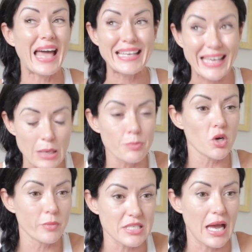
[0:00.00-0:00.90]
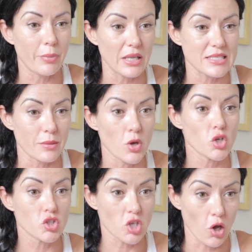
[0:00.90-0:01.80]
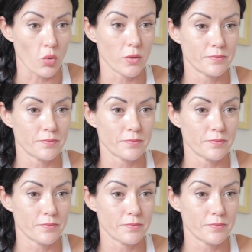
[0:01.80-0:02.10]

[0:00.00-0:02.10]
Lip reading: and keep your metabolism slow?